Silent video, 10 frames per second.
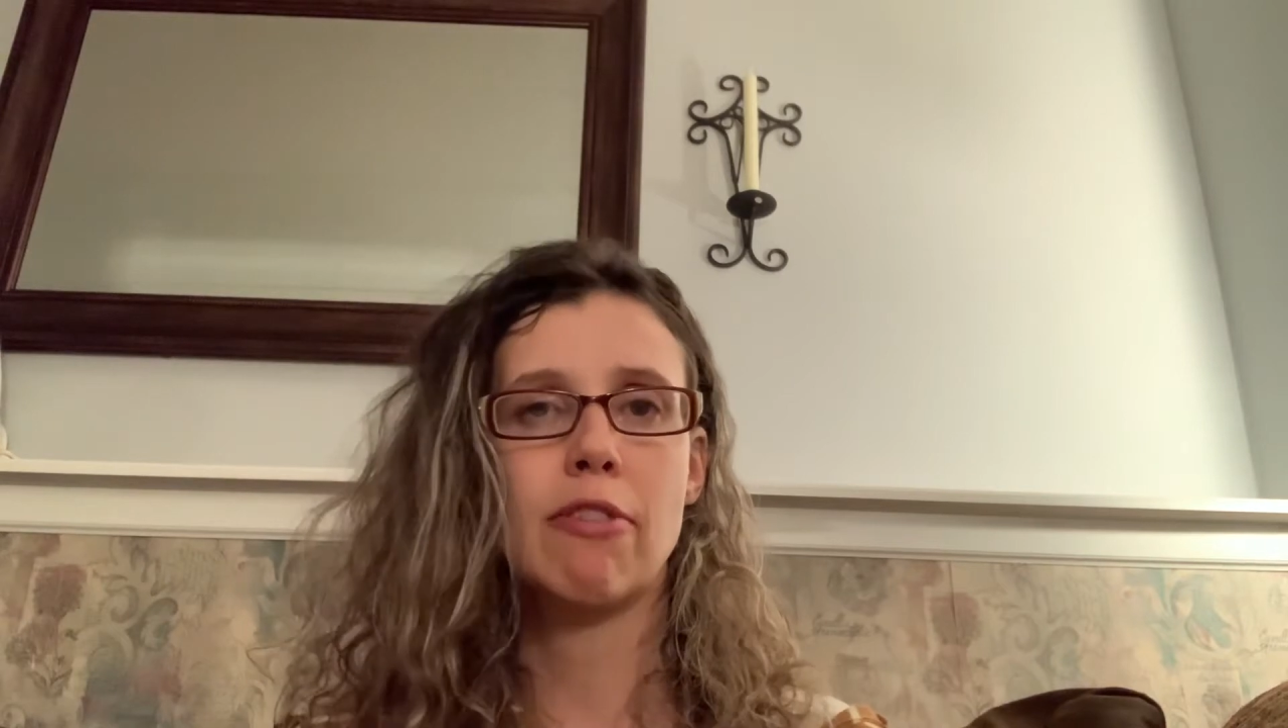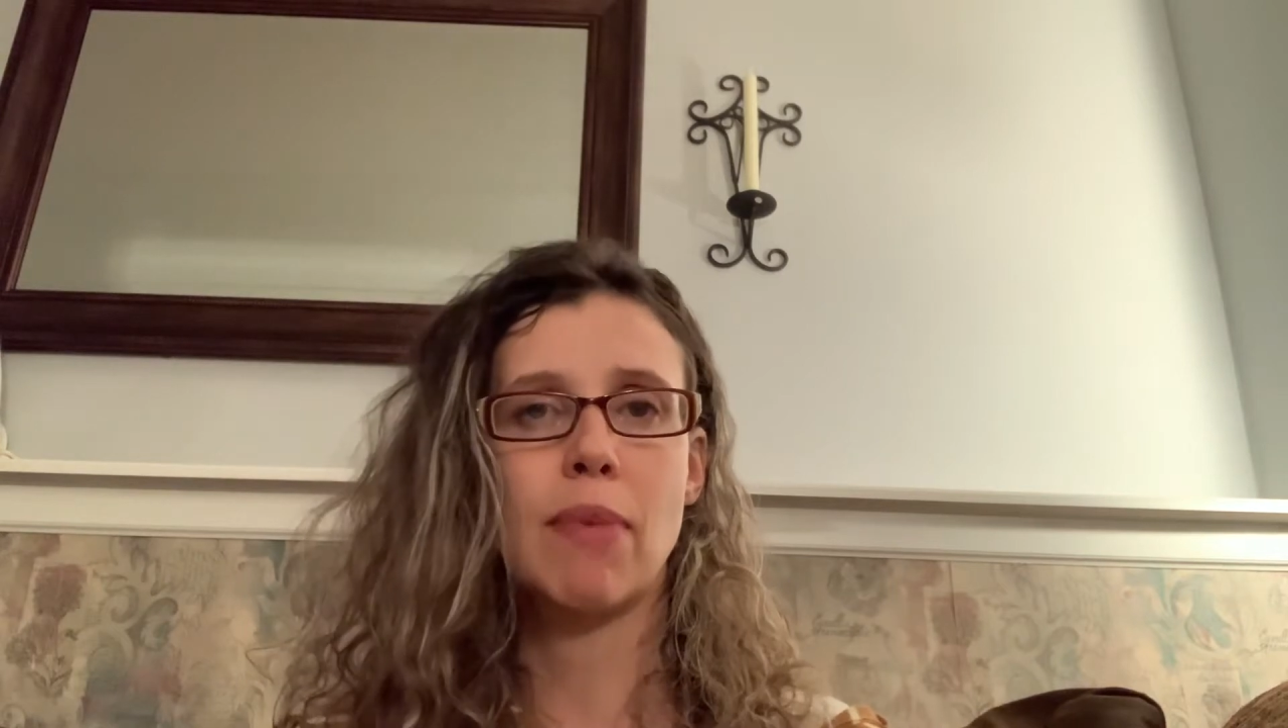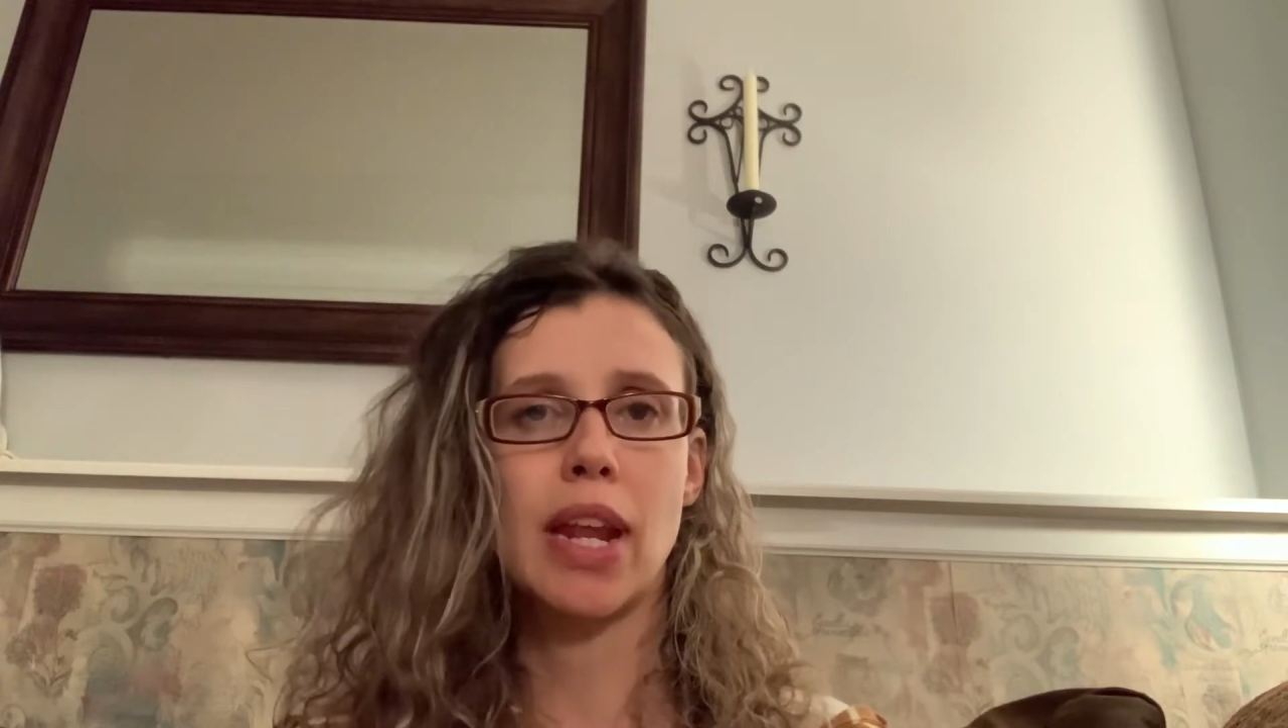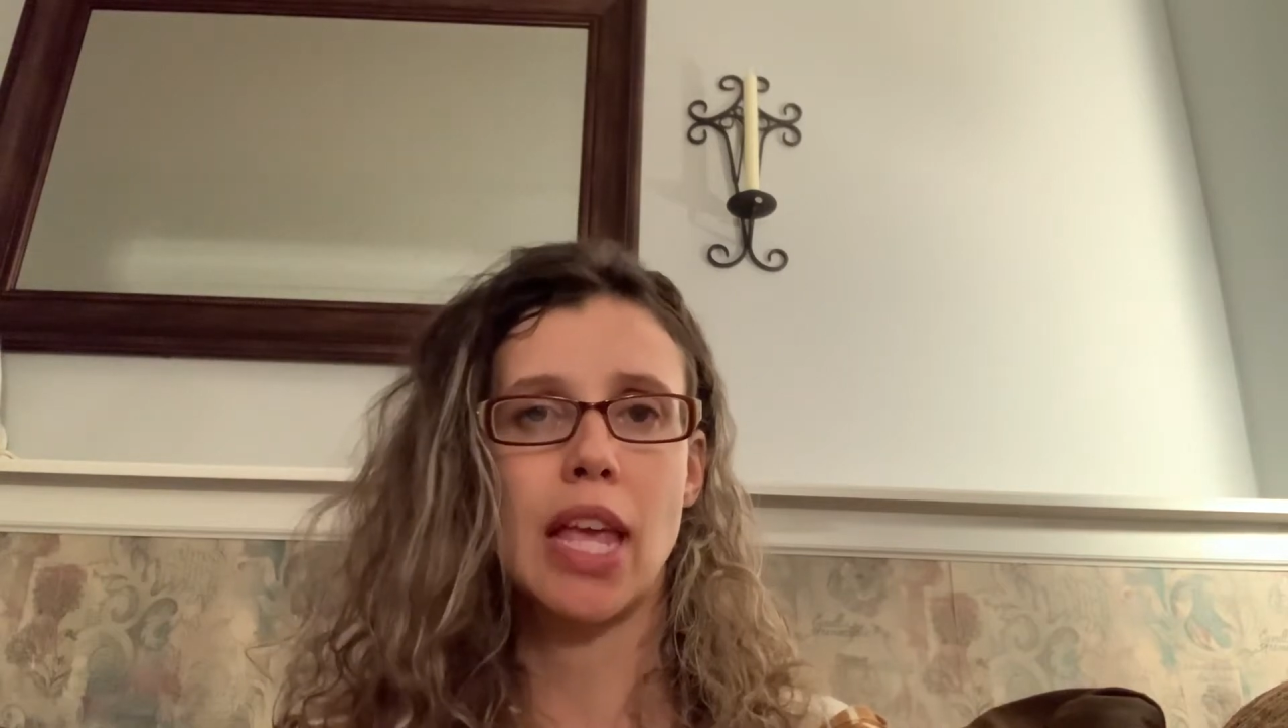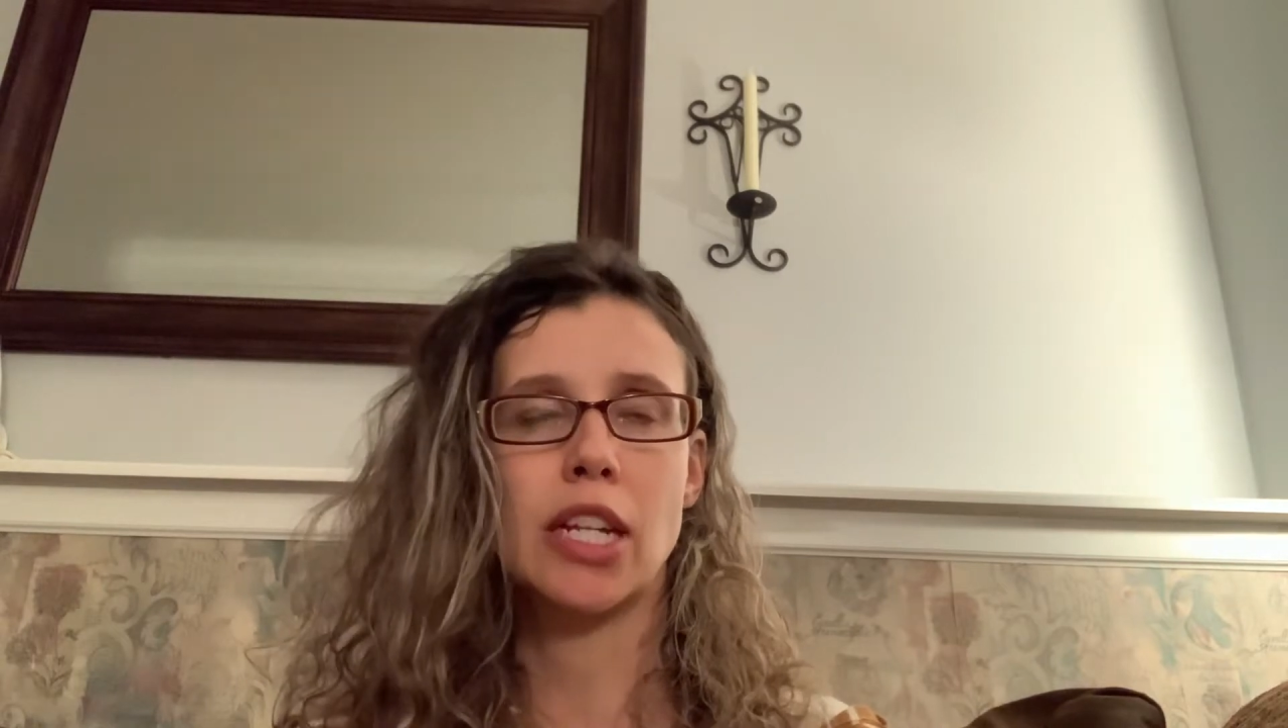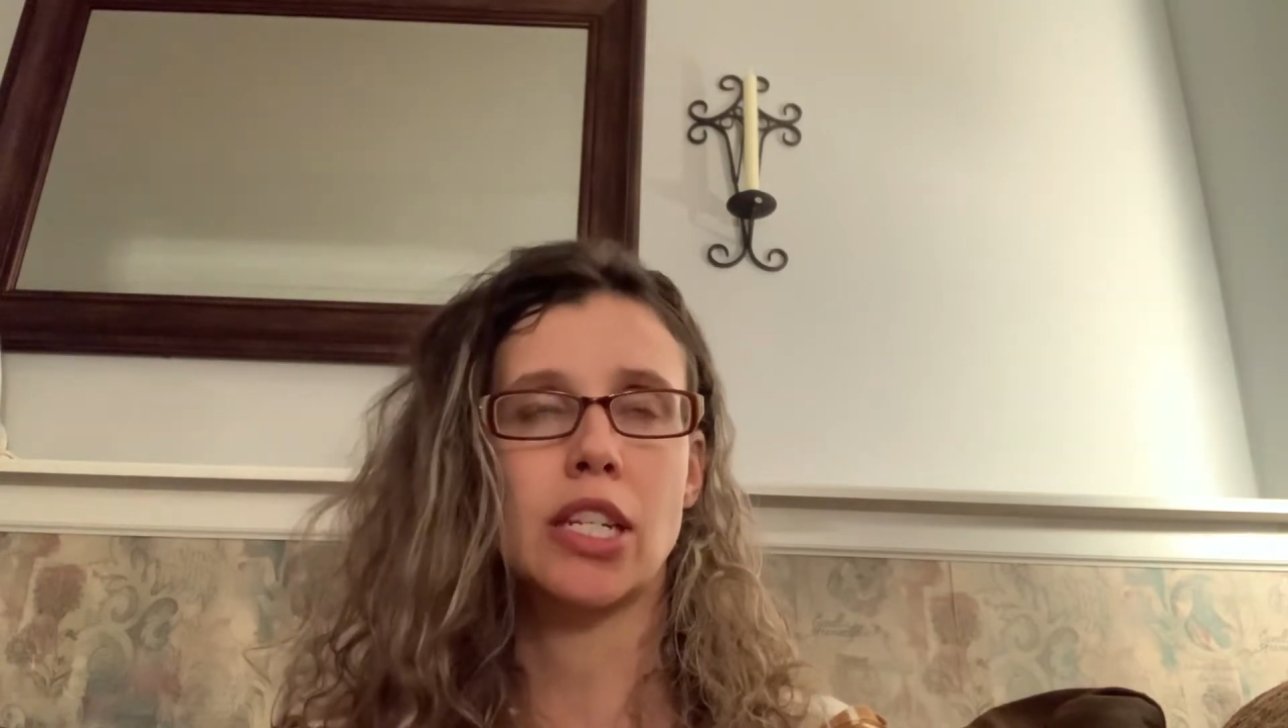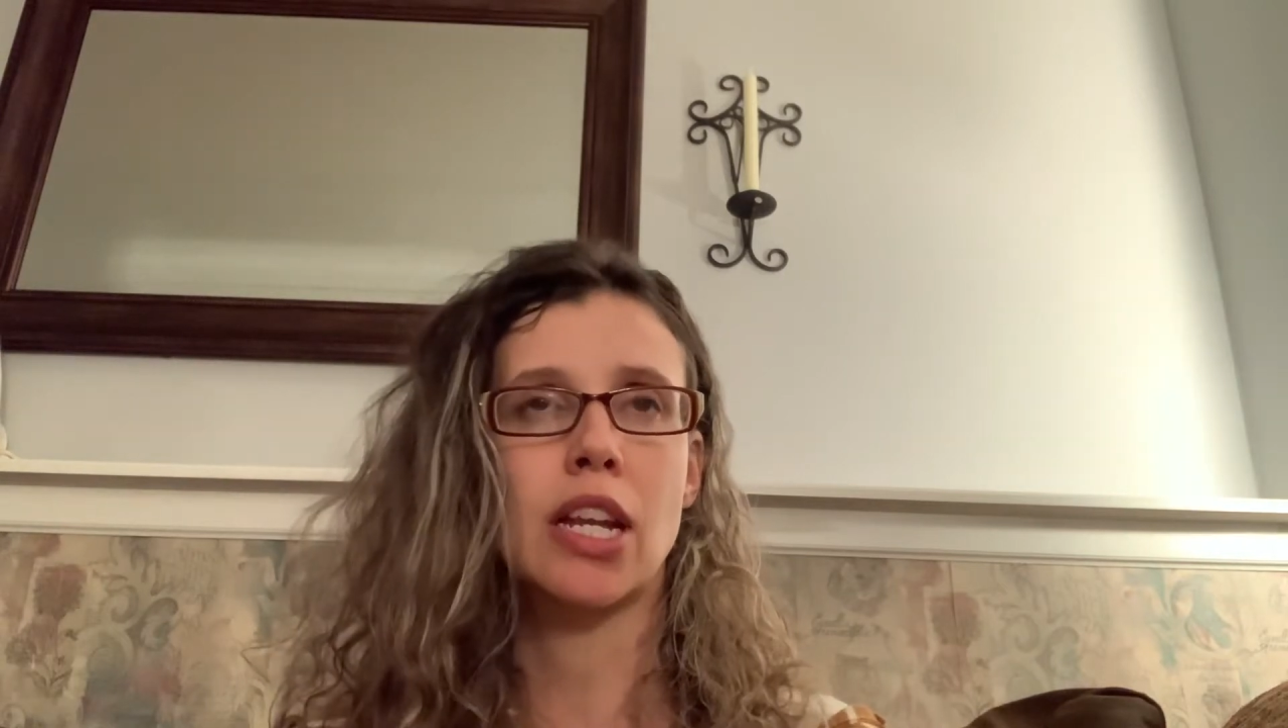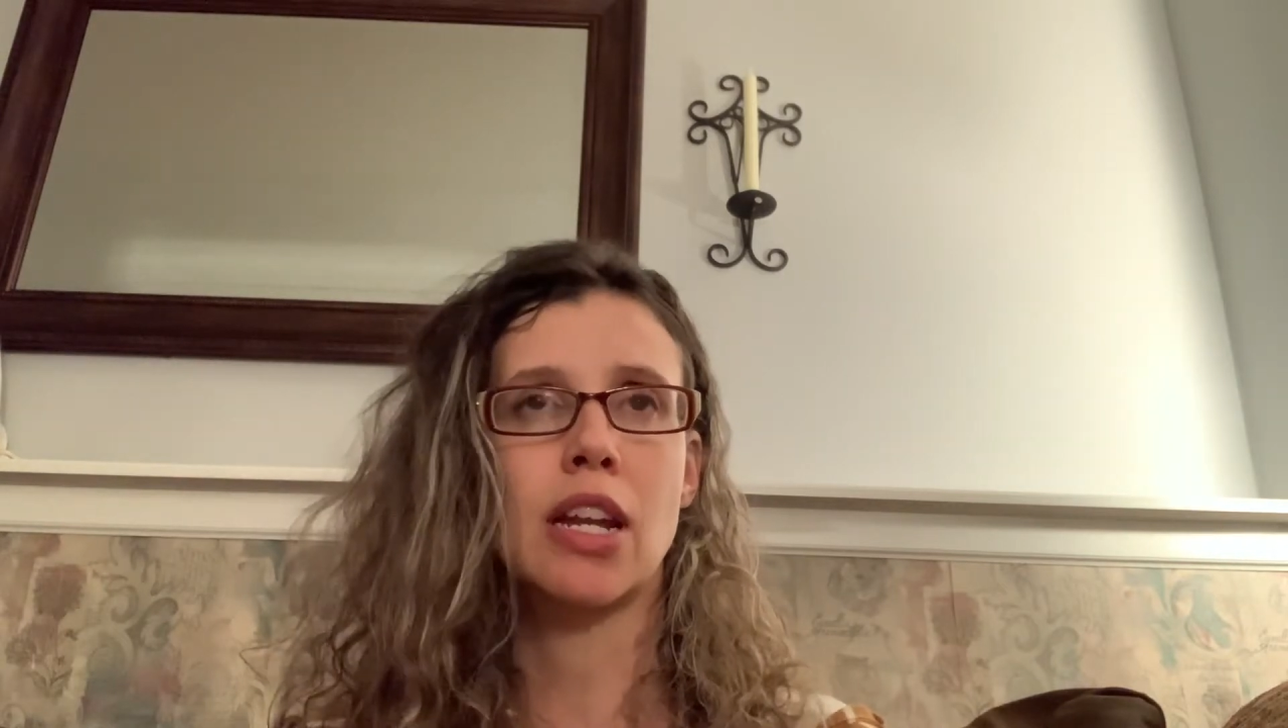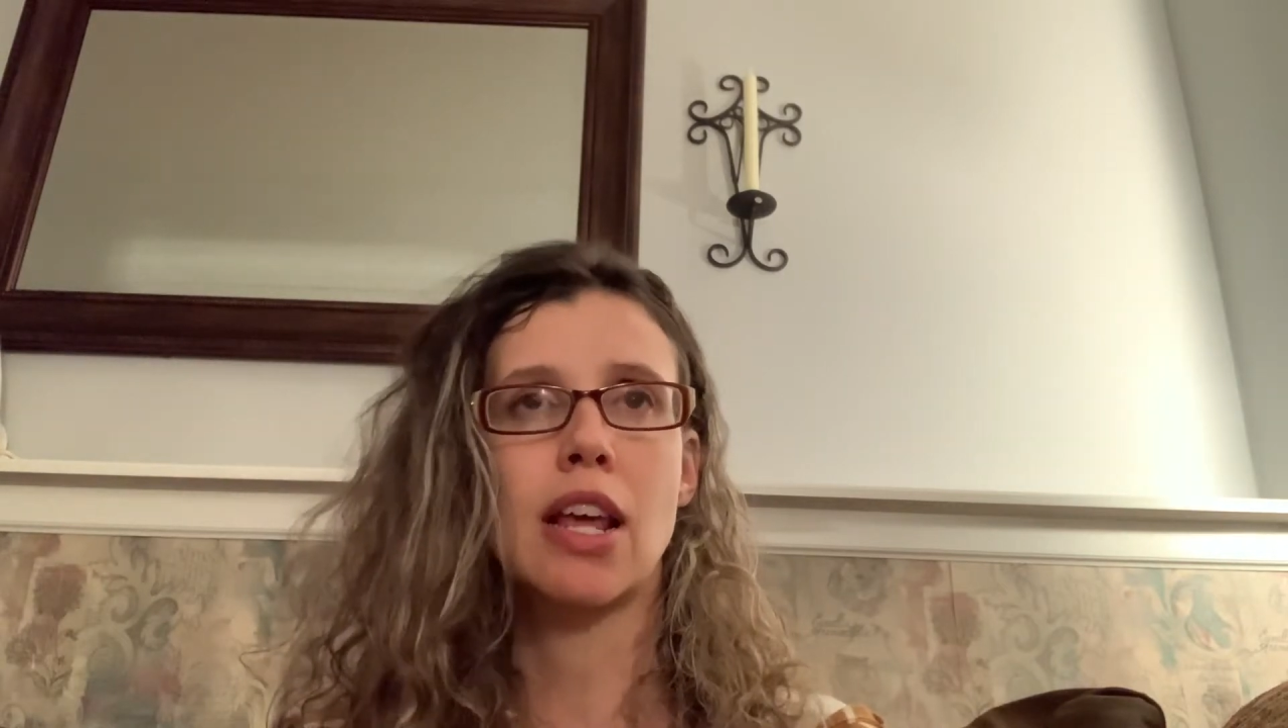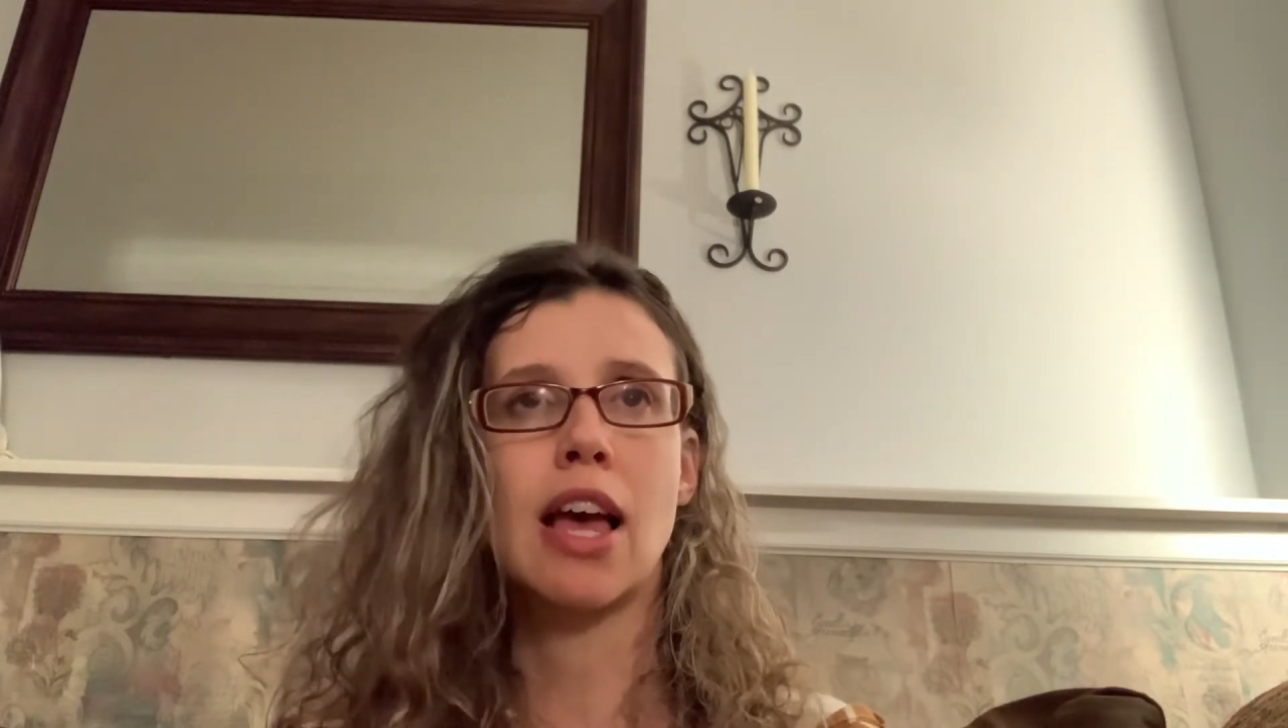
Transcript: medication.